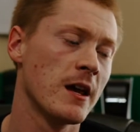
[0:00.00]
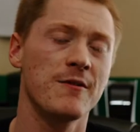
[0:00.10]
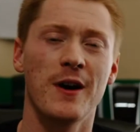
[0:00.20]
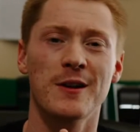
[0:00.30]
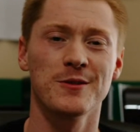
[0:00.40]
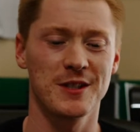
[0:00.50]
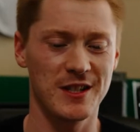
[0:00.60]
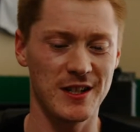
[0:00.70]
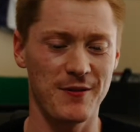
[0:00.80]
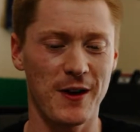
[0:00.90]
If I
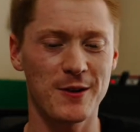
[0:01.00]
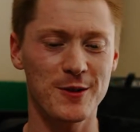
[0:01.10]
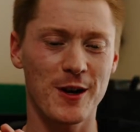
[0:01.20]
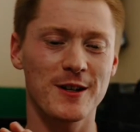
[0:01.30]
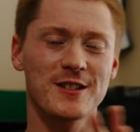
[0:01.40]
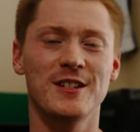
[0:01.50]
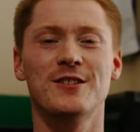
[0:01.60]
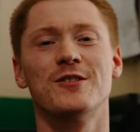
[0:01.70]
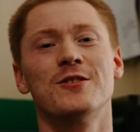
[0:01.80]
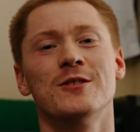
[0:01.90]
don't, if I don't know how to teach
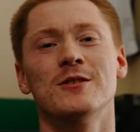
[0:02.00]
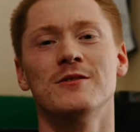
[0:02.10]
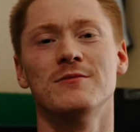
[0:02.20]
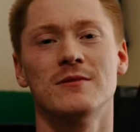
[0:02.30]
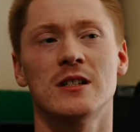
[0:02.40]
a drill,